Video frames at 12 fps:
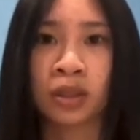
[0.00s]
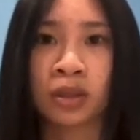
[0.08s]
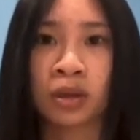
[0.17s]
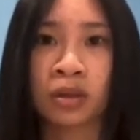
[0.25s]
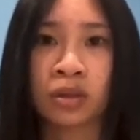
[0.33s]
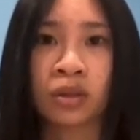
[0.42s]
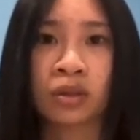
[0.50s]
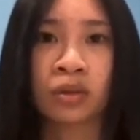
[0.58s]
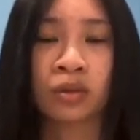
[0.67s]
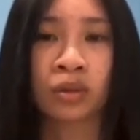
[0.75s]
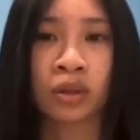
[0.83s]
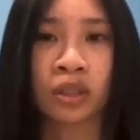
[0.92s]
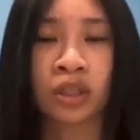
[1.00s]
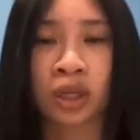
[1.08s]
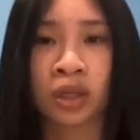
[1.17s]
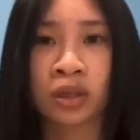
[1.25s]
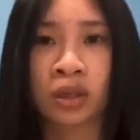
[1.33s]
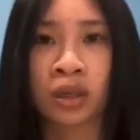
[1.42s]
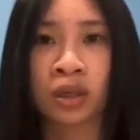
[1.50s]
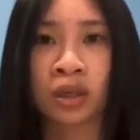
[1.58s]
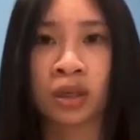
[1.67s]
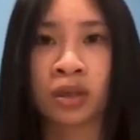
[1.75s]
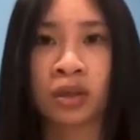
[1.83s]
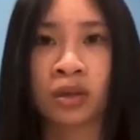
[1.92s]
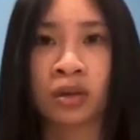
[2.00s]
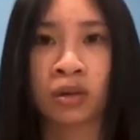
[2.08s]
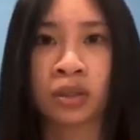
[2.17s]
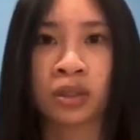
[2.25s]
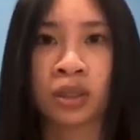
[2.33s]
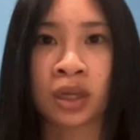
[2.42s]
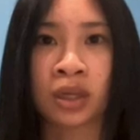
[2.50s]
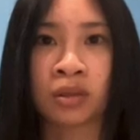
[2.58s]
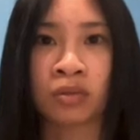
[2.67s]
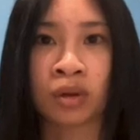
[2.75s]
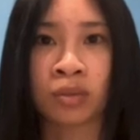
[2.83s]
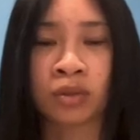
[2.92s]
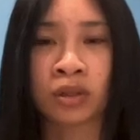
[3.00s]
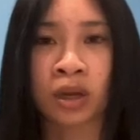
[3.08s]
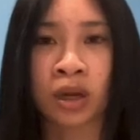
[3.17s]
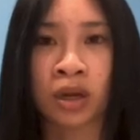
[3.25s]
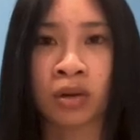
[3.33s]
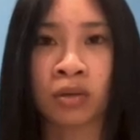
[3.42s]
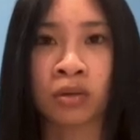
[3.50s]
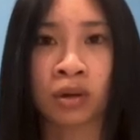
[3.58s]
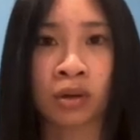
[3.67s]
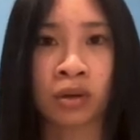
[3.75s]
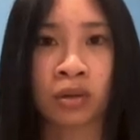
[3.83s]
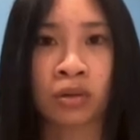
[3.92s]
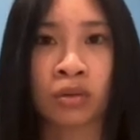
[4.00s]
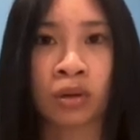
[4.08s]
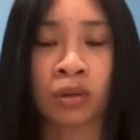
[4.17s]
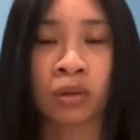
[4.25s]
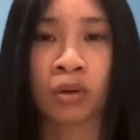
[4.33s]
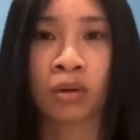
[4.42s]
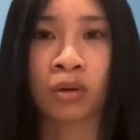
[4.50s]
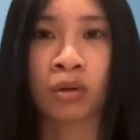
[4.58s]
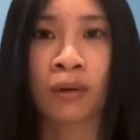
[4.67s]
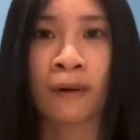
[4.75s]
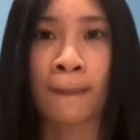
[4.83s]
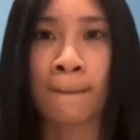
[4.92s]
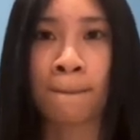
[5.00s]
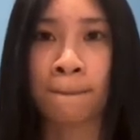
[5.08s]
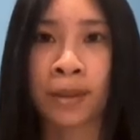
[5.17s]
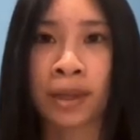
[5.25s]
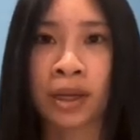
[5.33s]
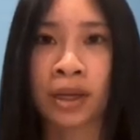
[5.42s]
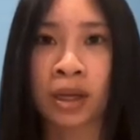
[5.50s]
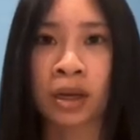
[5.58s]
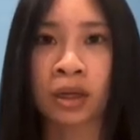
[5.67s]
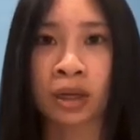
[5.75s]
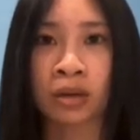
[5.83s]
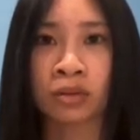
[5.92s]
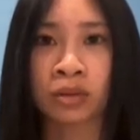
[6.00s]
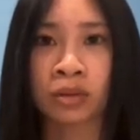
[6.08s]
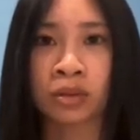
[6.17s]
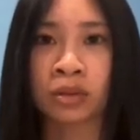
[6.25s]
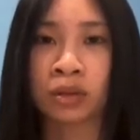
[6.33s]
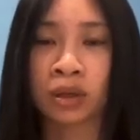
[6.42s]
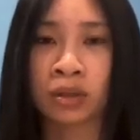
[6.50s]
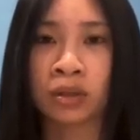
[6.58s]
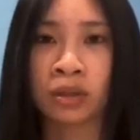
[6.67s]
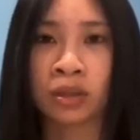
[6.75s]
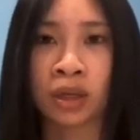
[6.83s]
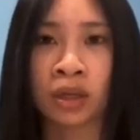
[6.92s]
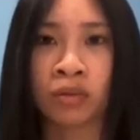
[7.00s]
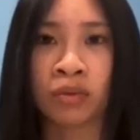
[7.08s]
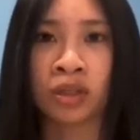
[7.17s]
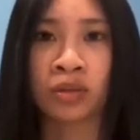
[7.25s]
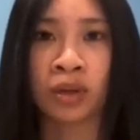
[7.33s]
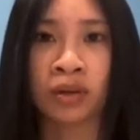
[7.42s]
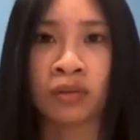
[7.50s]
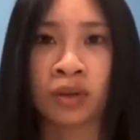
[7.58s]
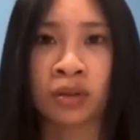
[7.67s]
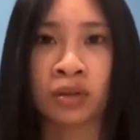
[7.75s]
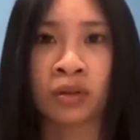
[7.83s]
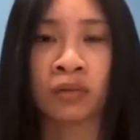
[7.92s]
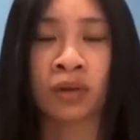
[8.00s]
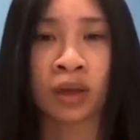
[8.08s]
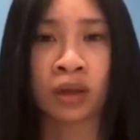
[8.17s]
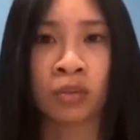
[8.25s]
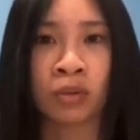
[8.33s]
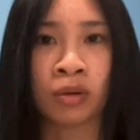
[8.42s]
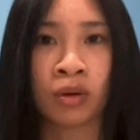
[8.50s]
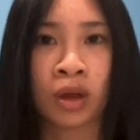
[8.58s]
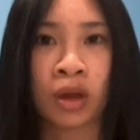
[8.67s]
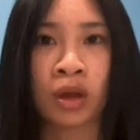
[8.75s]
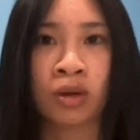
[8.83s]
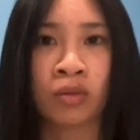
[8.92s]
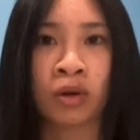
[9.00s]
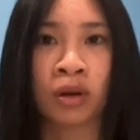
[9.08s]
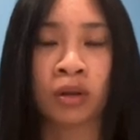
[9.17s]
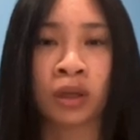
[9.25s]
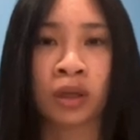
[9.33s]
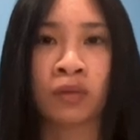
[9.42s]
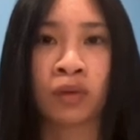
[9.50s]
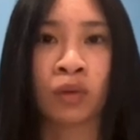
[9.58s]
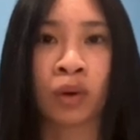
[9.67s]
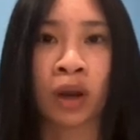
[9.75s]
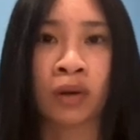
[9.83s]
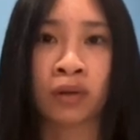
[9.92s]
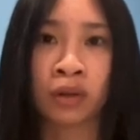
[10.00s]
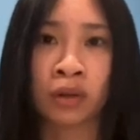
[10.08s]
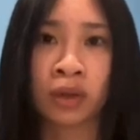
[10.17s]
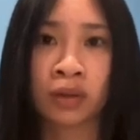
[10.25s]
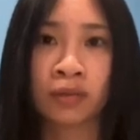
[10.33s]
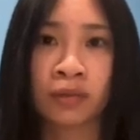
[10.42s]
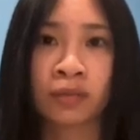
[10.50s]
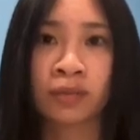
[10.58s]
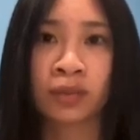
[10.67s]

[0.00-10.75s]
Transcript: It's also worth checking your state's website or talking to a local Medicare counselor to understand which benefits are available where you live or wherever you live.